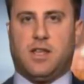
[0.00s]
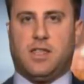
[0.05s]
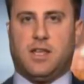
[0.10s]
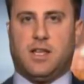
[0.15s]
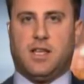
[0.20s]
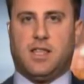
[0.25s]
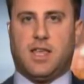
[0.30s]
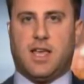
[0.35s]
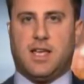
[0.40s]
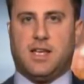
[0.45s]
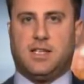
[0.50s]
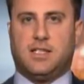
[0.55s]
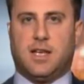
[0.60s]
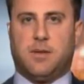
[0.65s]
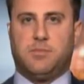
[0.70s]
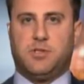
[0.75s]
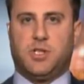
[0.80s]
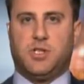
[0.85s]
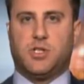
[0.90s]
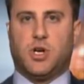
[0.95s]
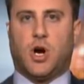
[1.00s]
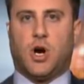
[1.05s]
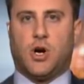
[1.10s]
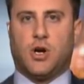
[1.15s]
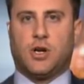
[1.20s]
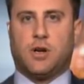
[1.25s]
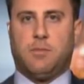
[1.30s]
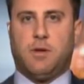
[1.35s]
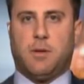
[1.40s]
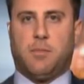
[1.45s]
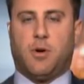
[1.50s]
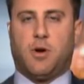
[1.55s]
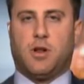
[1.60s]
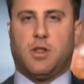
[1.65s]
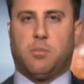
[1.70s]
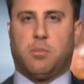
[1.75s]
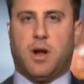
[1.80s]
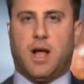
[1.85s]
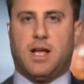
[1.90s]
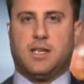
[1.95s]
I think that exemptions are going to be a part of
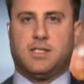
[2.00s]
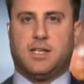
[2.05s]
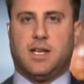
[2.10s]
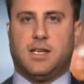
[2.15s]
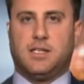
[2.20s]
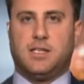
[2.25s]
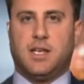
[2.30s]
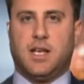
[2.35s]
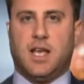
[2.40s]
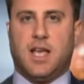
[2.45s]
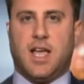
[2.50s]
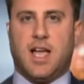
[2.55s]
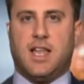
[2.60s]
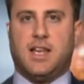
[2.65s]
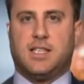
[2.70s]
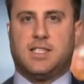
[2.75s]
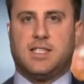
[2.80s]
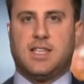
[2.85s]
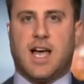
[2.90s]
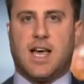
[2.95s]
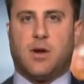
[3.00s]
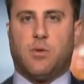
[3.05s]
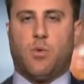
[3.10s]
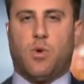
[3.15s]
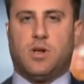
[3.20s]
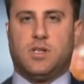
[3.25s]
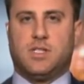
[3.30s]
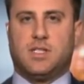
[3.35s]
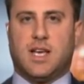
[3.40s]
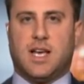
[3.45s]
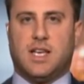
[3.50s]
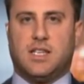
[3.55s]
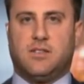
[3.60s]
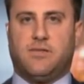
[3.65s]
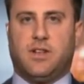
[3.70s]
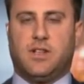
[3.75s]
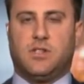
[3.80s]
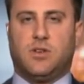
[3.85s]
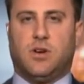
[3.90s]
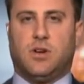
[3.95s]
the process, and it's not a one size
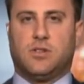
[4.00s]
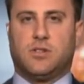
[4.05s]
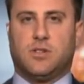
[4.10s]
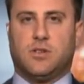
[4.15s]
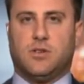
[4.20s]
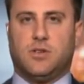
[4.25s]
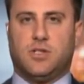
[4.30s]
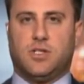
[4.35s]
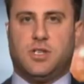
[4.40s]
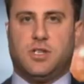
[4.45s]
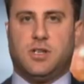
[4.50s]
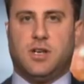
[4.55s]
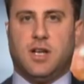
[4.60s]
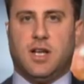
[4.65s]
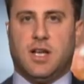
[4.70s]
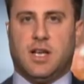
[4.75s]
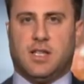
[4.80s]
fits all solution.